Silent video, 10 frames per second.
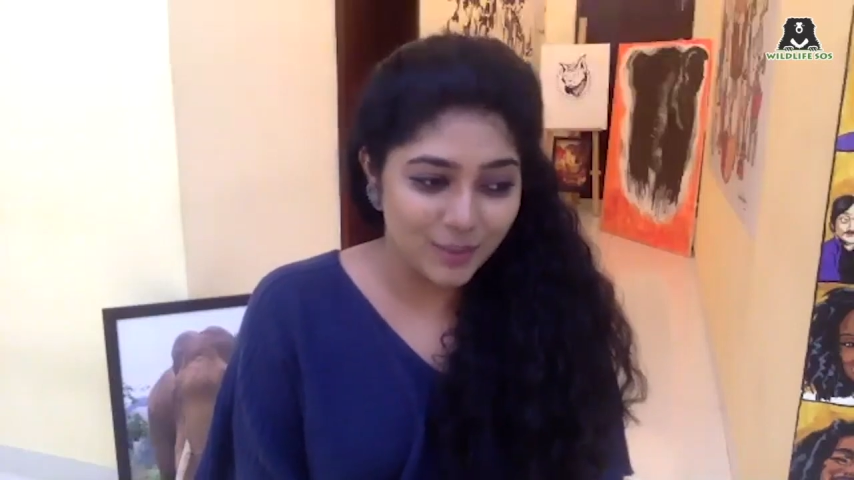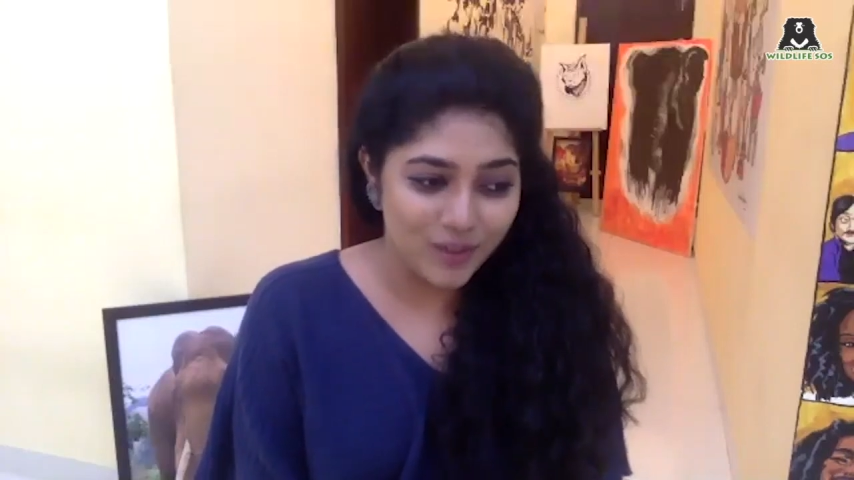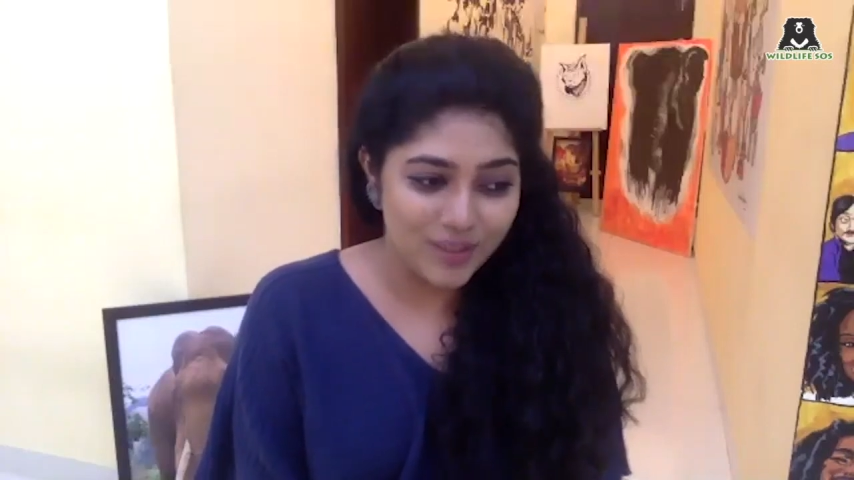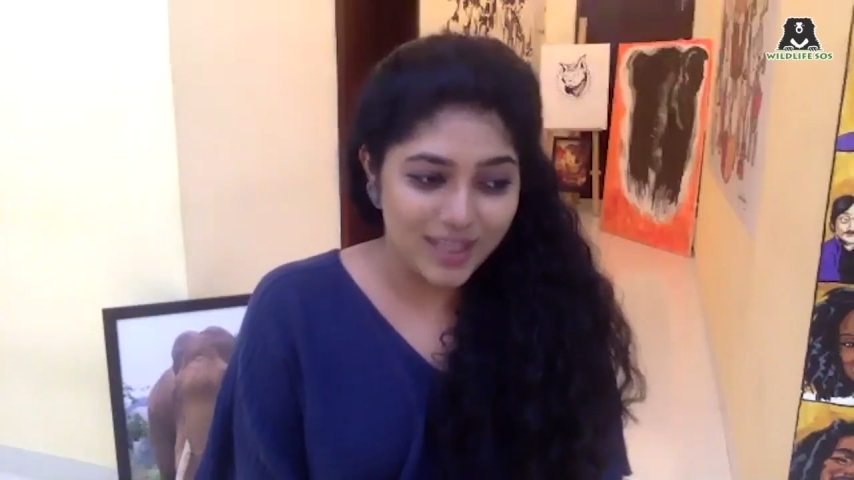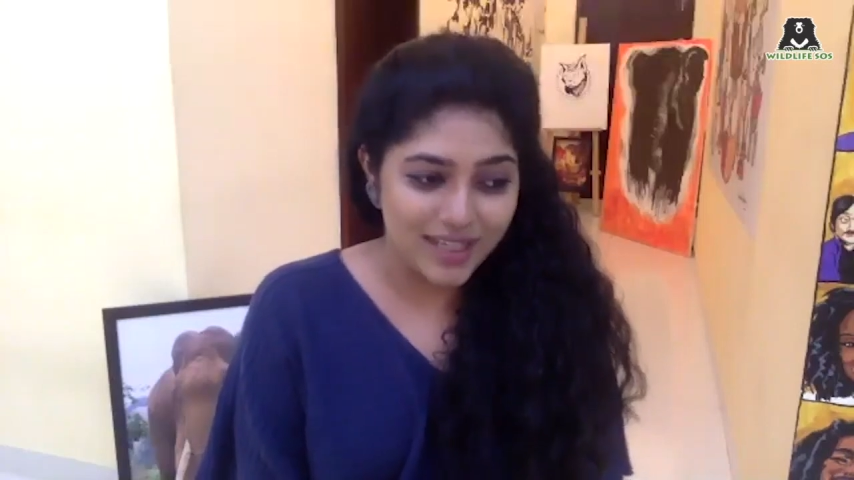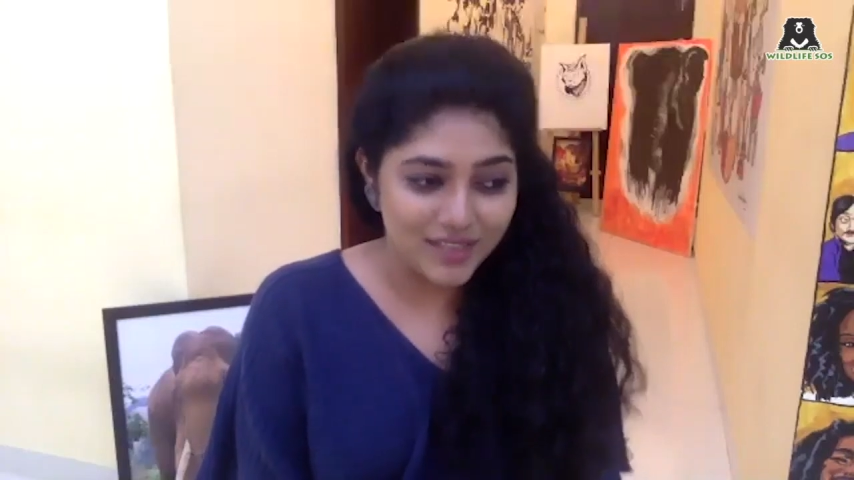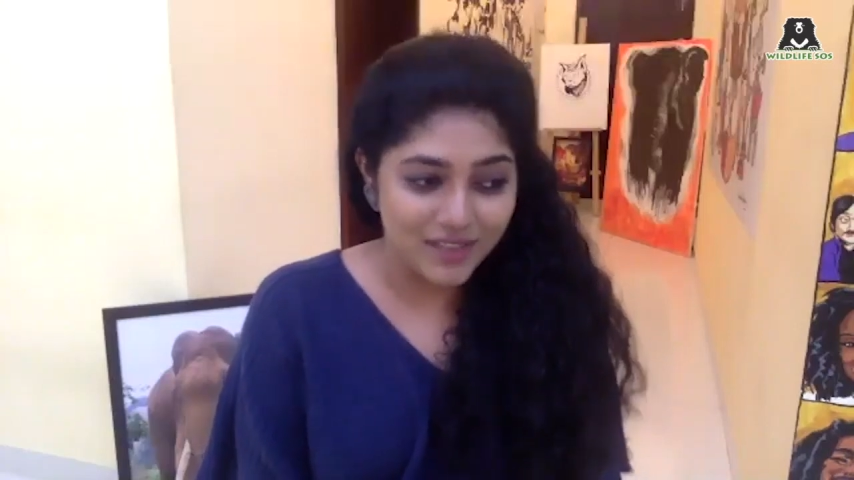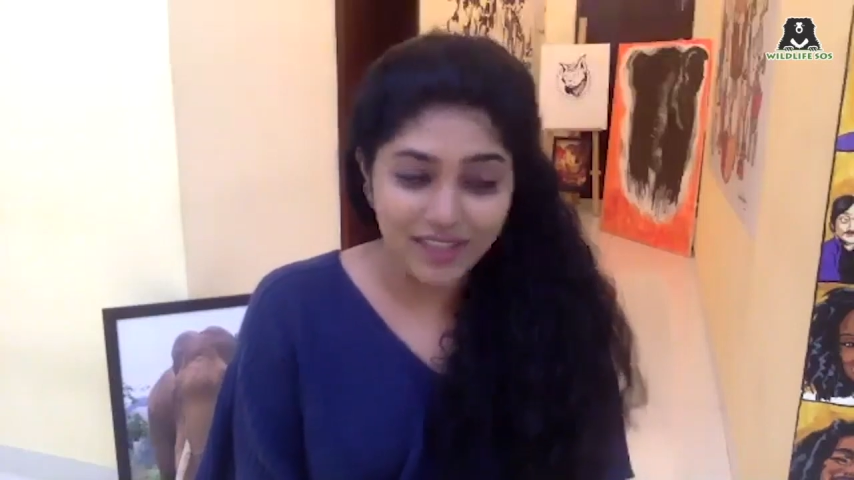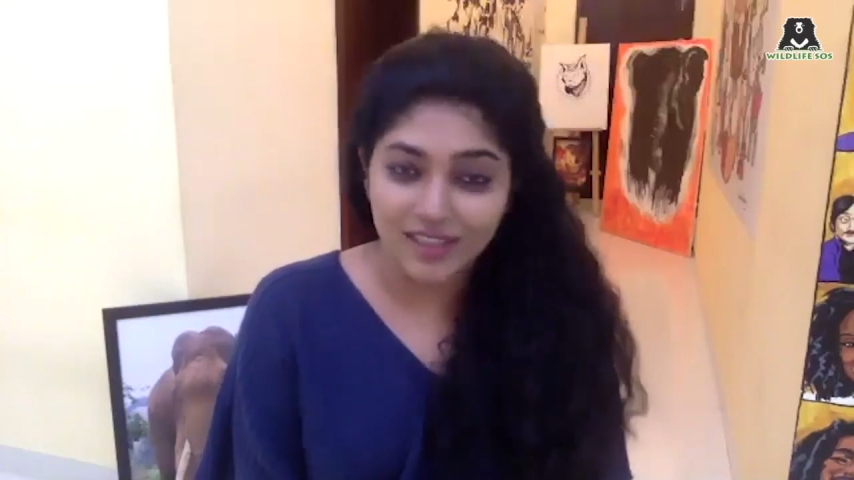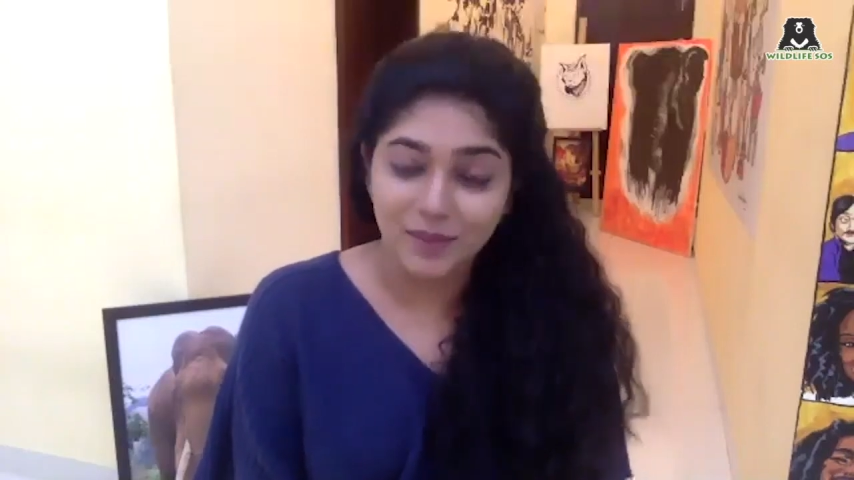more
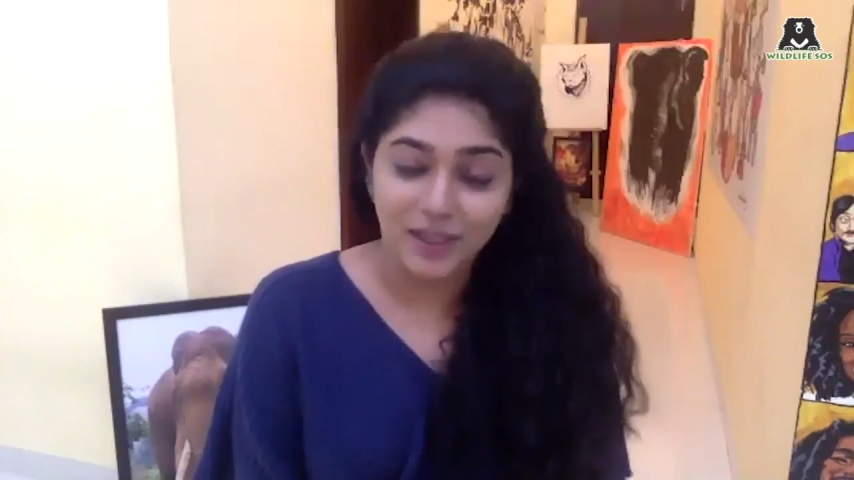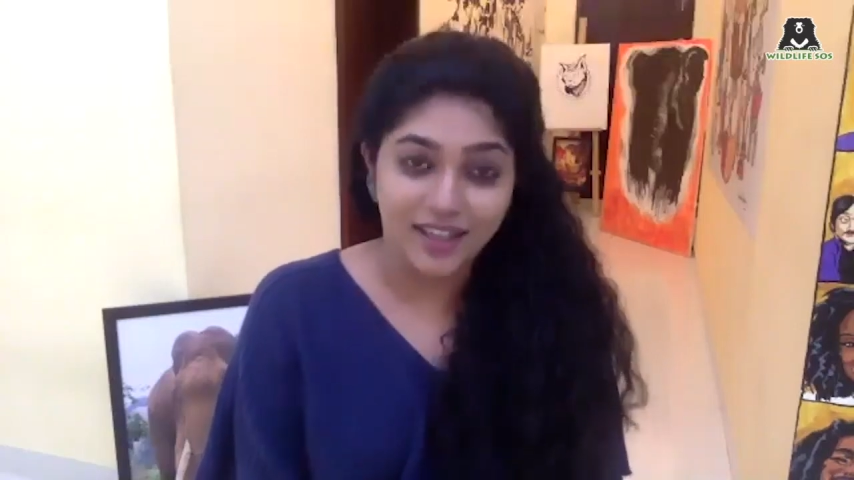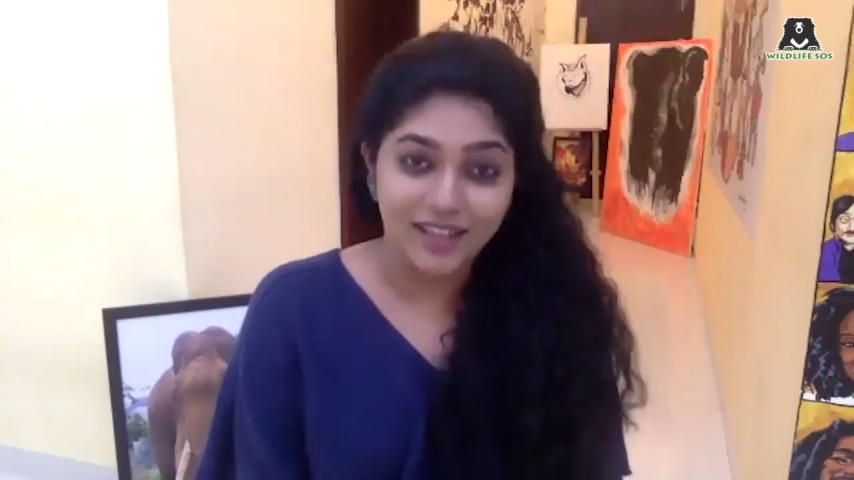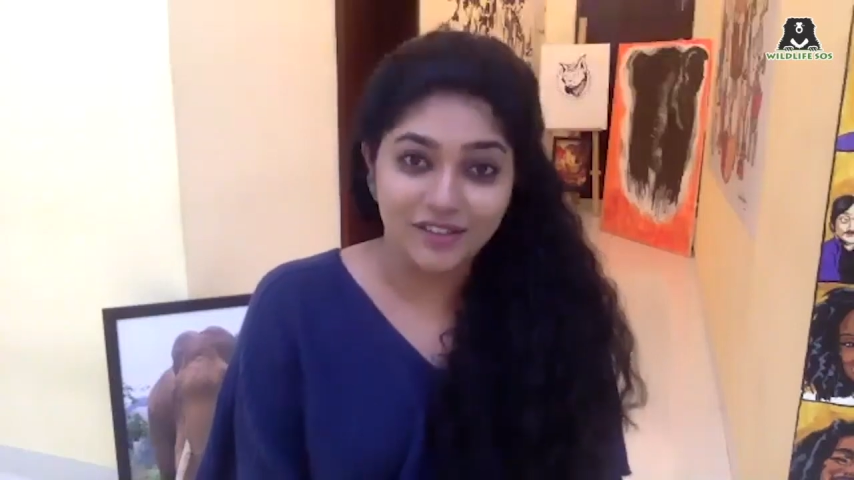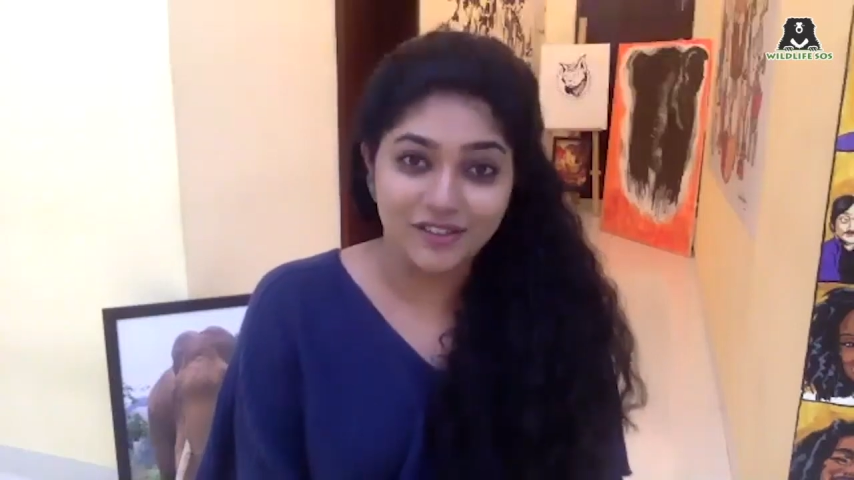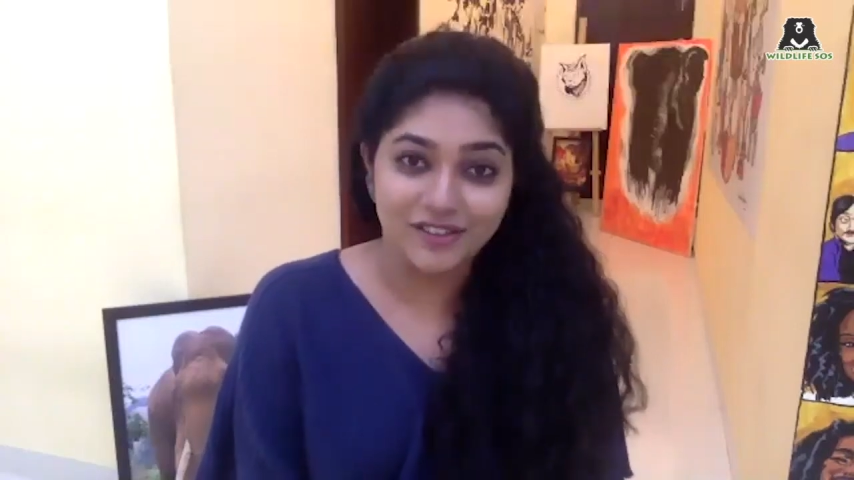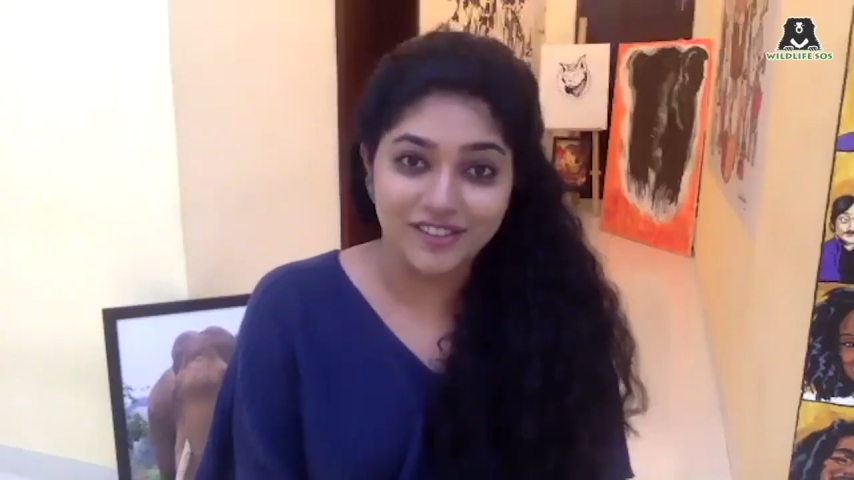satisfying in my life.